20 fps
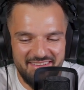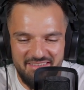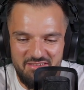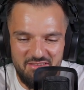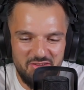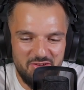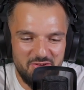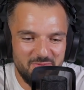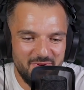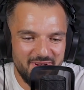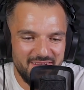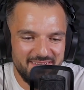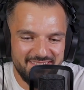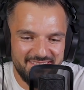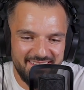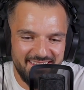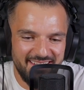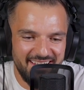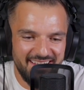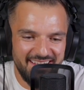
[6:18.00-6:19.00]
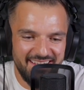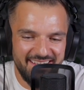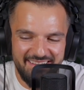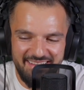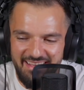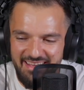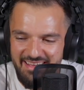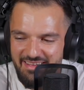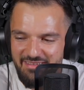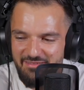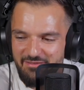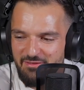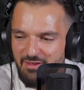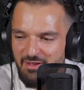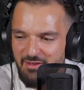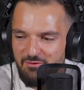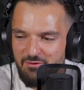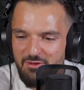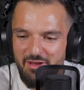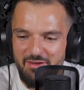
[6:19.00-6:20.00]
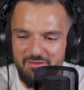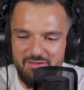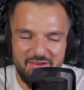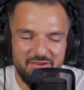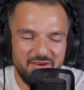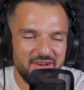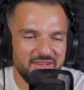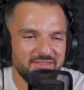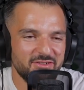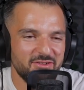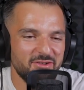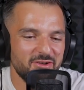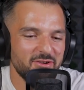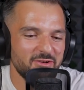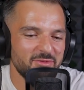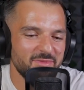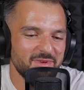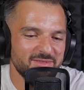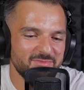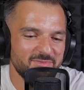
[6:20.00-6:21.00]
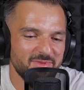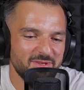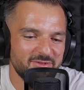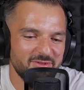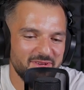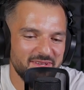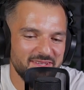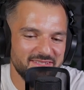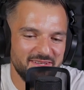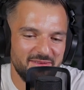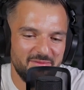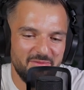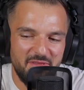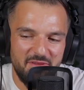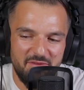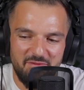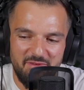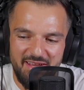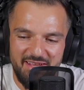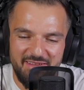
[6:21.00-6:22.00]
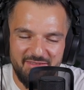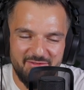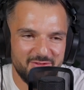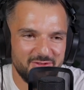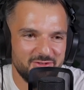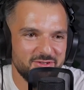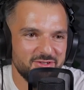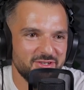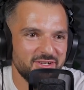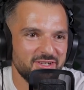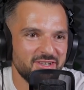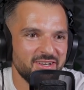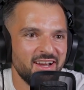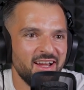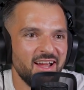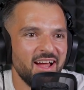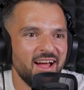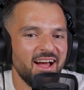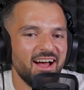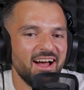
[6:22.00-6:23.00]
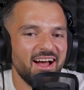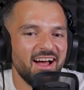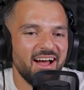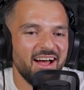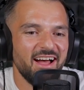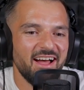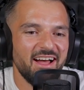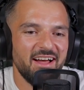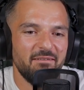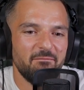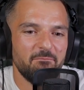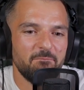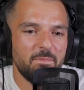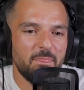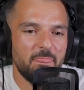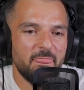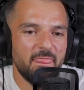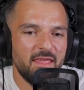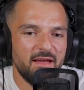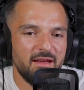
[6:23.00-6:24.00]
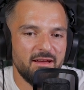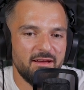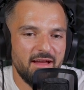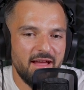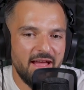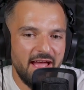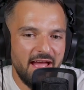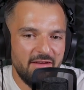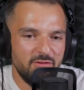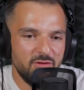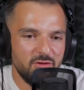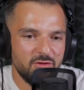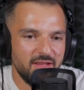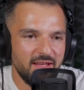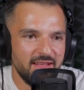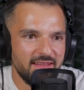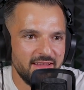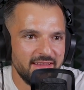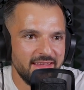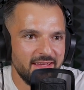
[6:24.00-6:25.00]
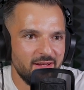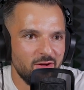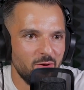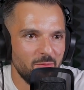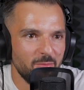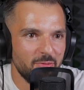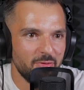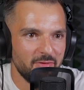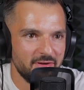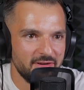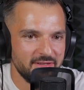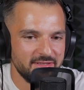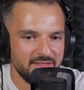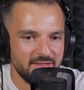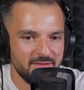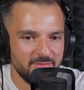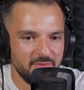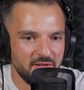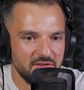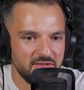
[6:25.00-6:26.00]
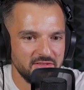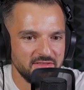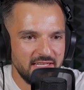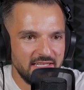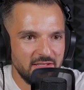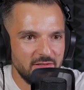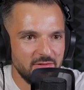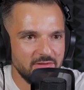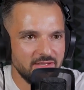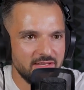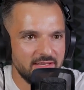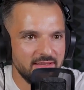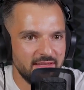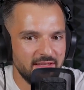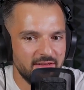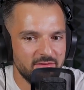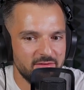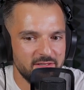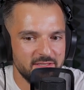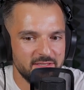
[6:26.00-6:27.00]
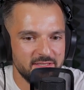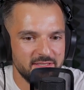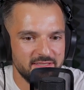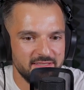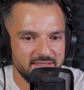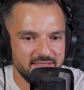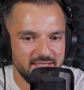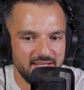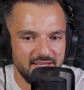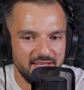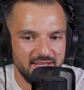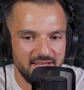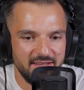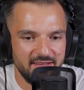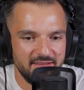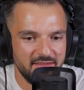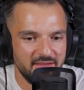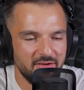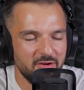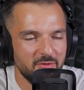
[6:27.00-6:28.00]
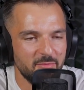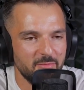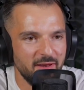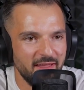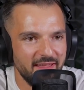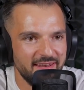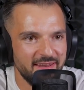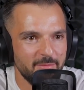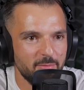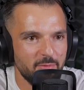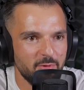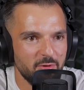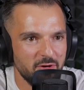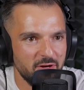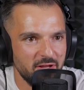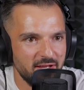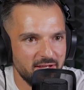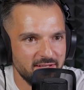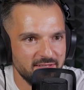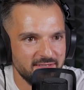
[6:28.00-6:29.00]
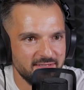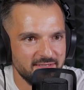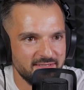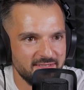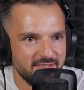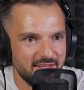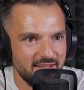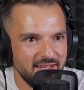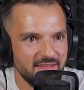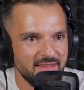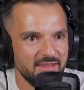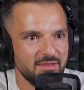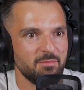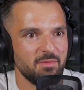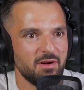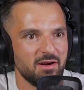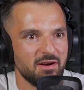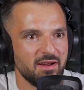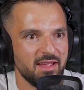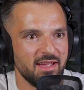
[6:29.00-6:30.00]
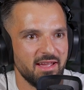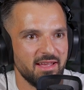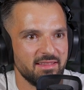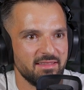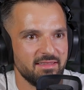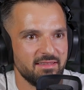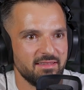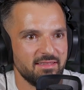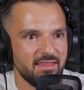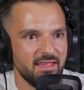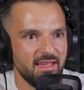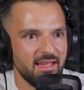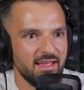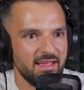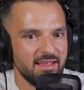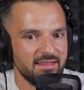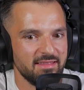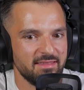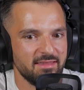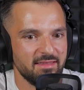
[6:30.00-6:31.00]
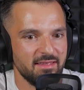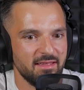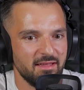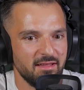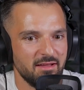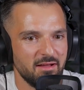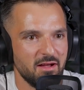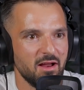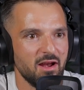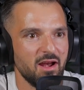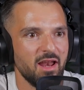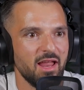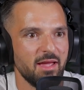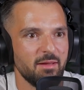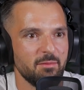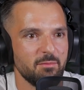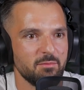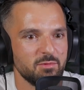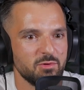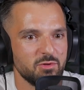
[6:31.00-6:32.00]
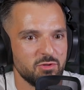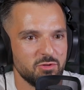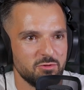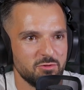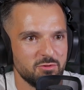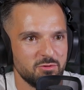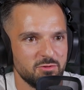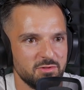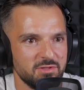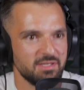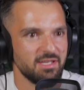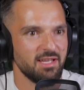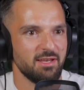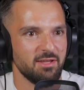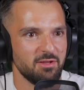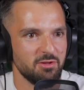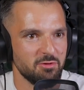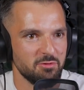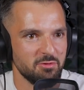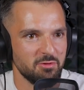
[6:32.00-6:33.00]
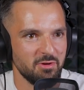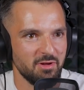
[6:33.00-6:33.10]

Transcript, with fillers: You must, uh, yeah, if, if you have a great score, you must be doing something right for sure. Um, uh, have you done any comparison because i know that there is uh, there are plenty products in the market that uh, claim to tell you